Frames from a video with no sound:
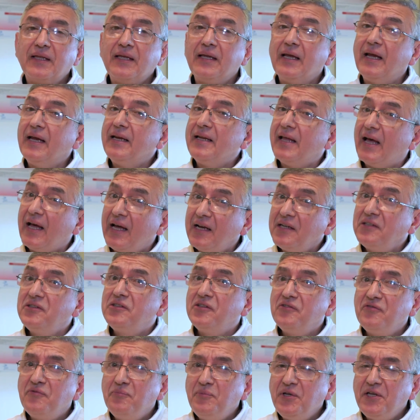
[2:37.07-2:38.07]

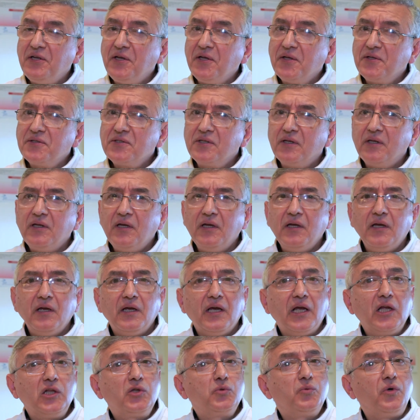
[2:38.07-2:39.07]
Inactive means
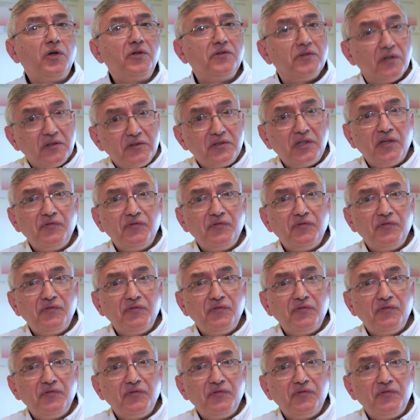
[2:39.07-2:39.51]
it will not